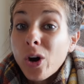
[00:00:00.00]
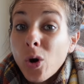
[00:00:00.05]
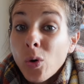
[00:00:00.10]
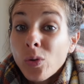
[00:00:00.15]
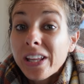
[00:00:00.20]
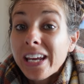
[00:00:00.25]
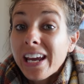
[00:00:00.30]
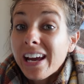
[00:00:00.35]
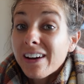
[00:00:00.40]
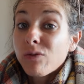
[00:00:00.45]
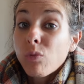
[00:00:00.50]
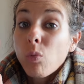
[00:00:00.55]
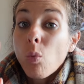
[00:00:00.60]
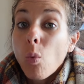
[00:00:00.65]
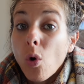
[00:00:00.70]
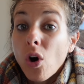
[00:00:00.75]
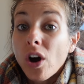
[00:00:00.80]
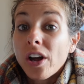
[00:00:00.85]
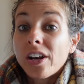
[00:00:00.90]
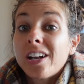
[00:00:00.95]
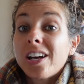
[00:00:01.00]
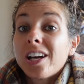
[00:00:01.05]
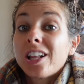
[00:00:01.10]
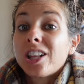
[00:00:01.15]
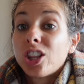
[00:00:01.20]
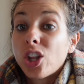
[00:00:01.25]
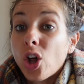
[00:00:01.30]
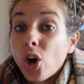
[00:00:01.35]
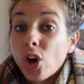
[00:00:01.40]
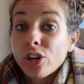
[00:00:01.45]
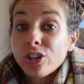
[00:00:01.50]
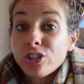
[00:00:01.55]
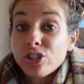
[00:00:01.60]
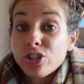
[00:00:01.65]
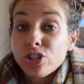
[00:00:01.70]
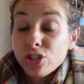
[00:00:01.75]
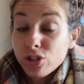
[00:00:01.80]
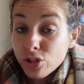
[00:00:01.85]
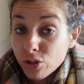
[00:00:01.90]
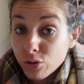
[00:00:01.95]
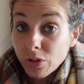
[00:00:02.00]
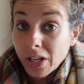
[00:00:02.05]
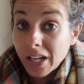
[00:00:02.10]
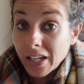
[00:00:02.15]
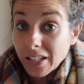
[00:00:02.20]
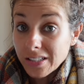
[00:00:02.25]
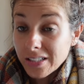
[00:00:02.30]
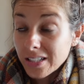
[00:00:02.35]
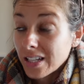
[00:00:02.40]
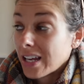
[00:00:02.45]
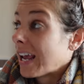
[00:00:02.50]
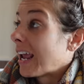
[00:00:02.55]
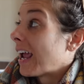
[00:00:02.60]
only have one large suitcase,